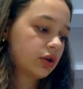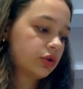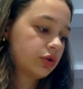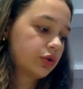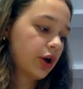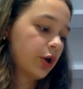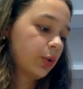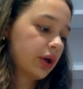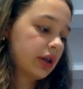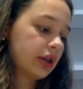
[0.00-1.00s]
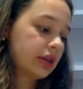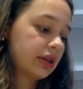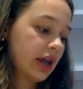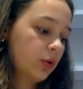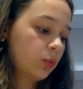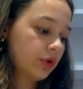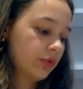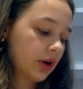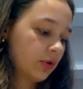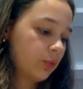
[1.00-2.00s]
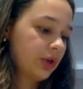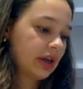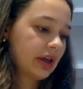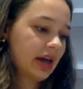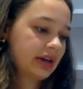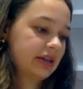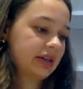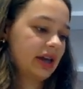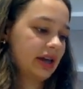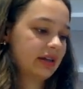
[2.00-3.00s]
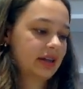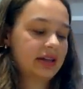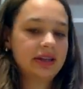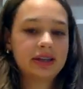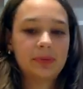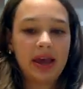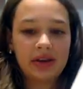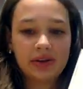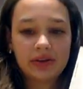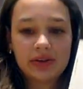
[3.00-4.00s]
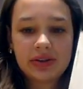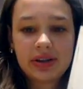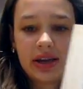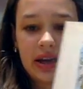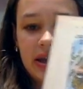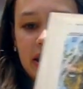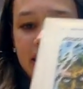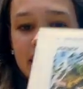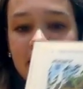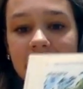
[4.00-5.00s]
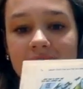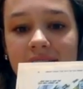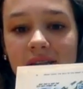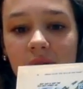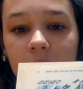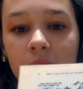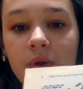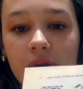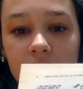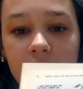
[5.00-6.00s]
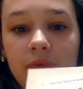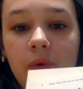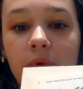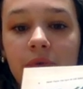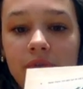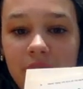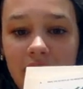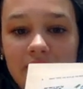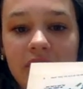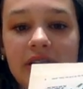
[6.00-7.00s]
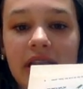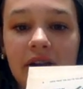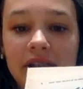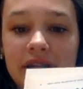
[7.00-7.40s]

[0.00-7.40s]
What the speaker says: So then Woodrow, we can kind of see in these panels, he's looking for revenge. He's angry.